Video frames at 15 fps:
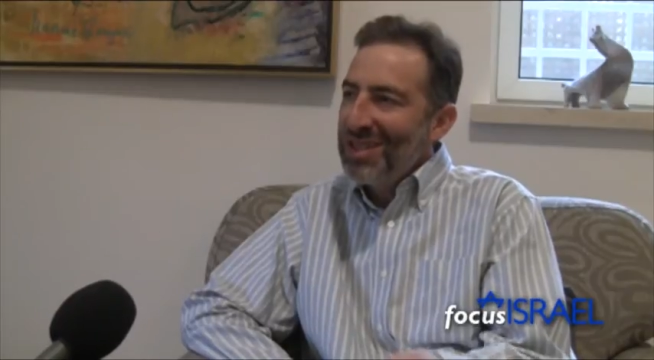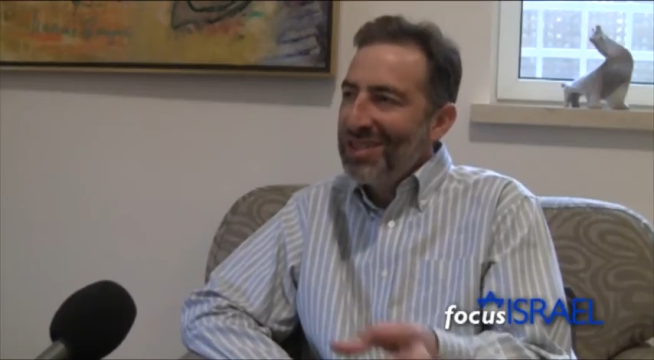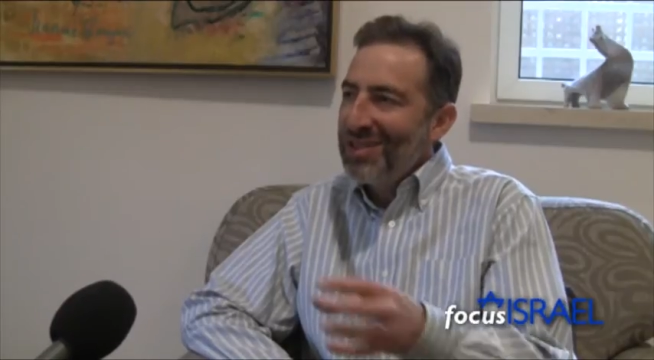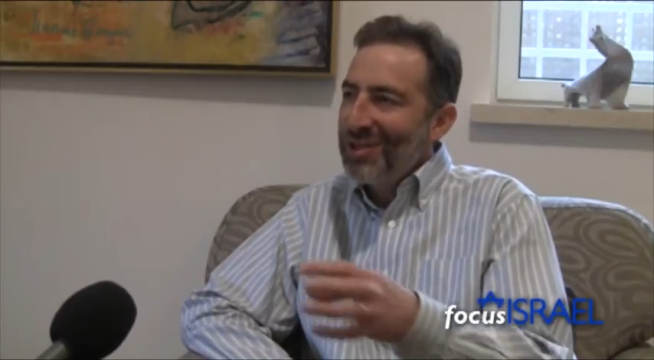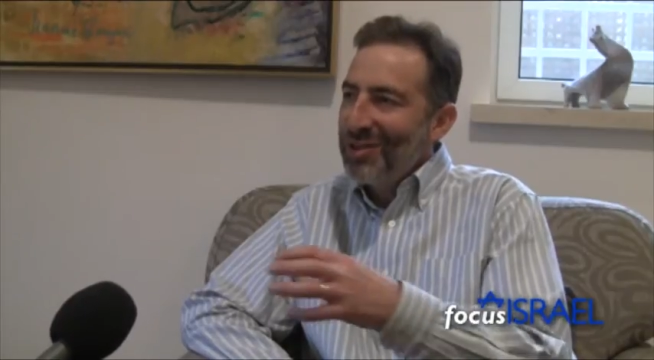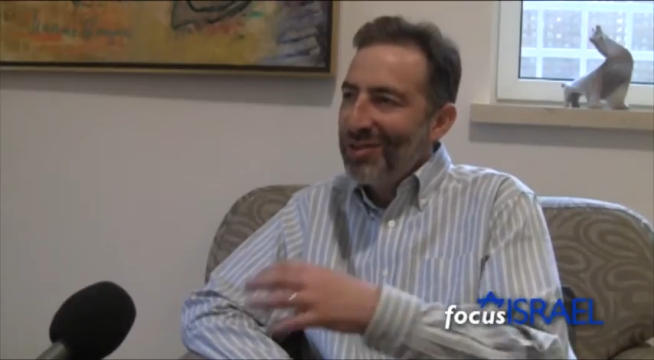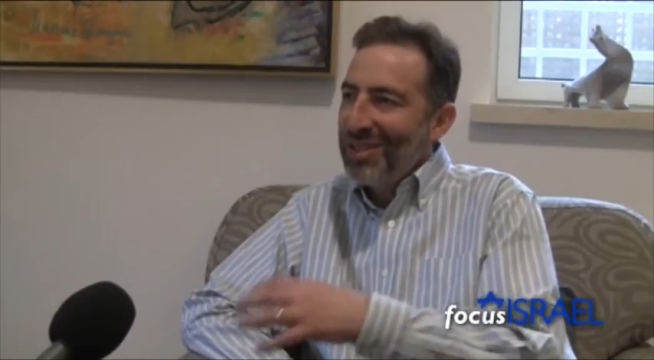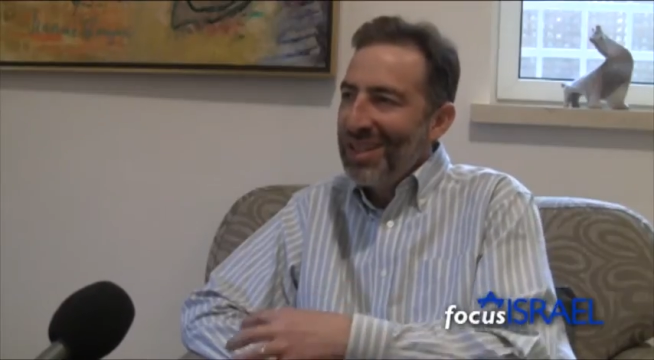
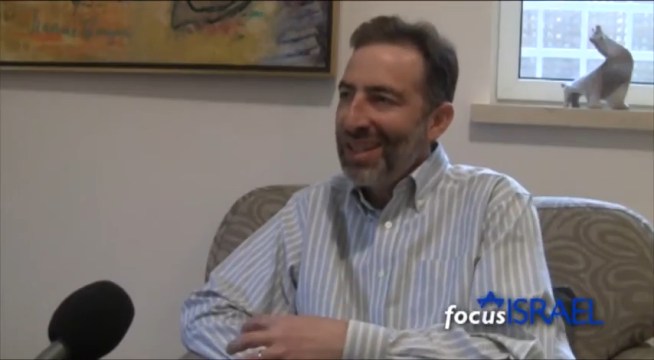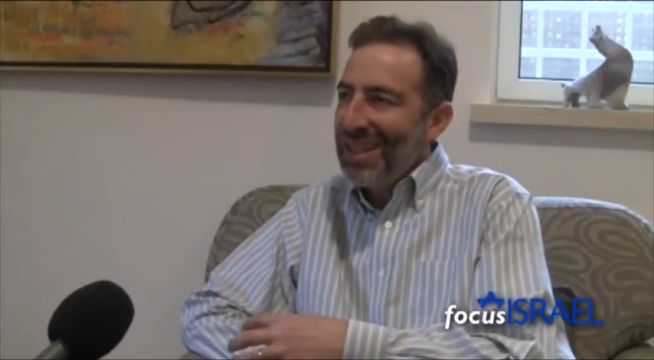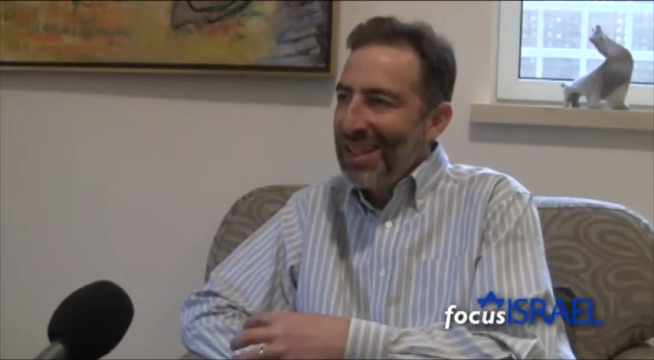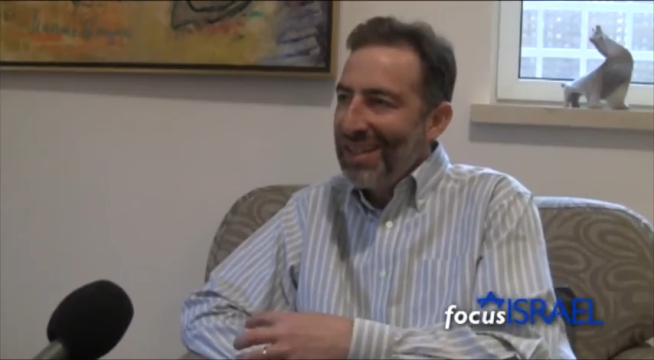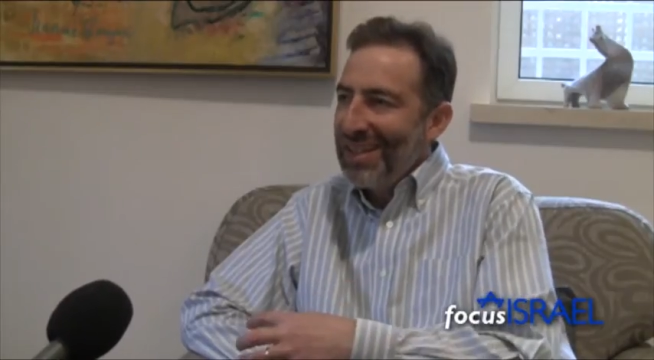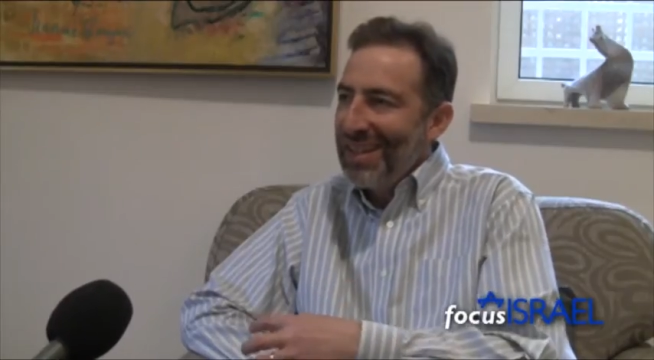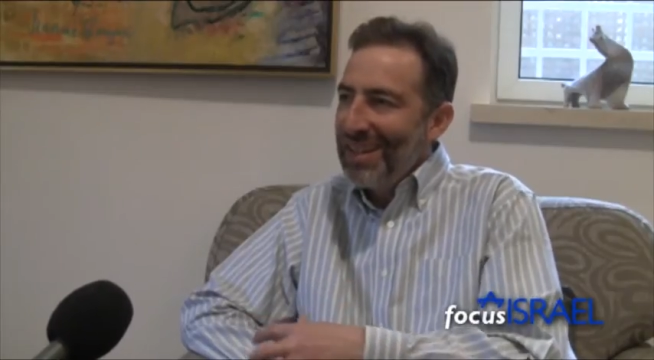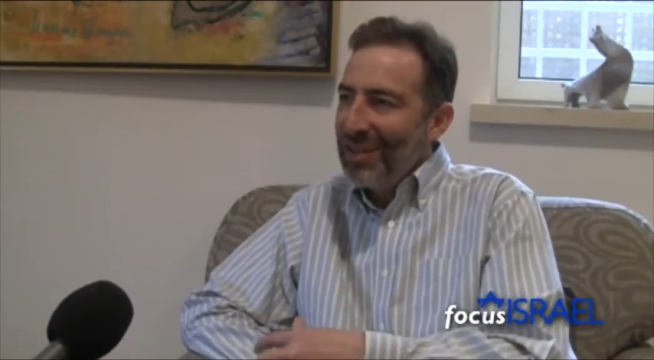history
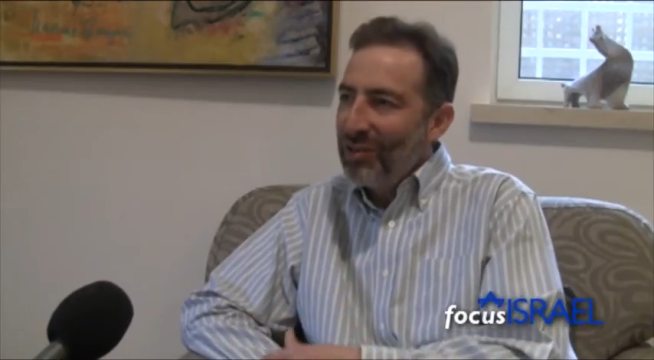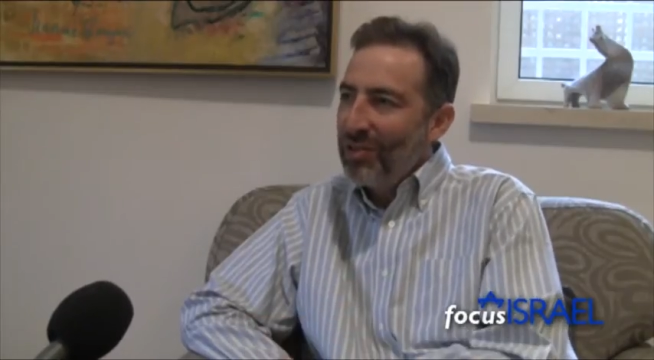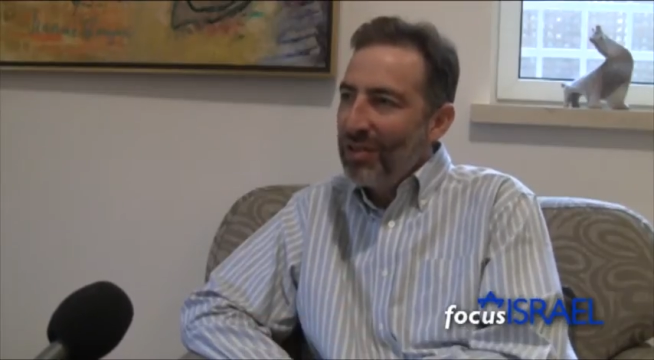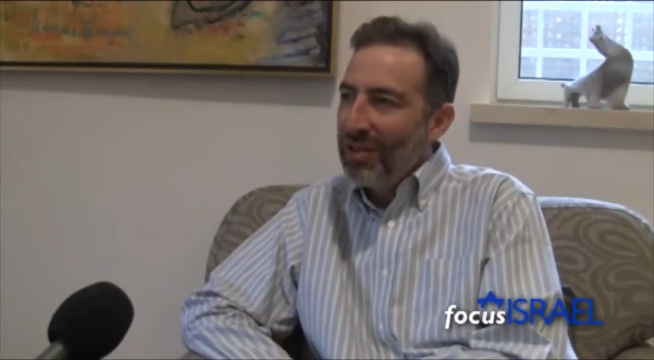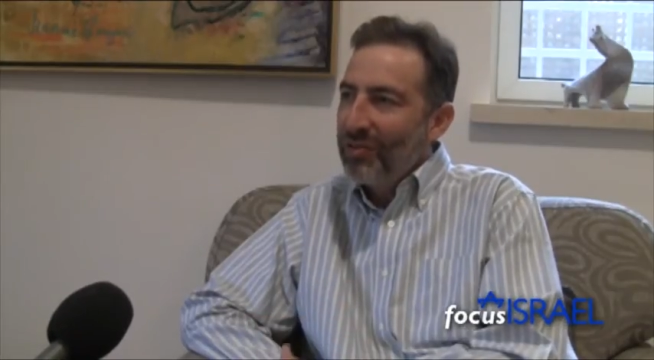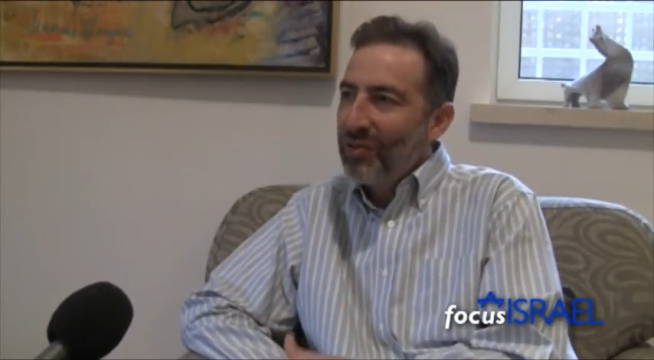and Israel.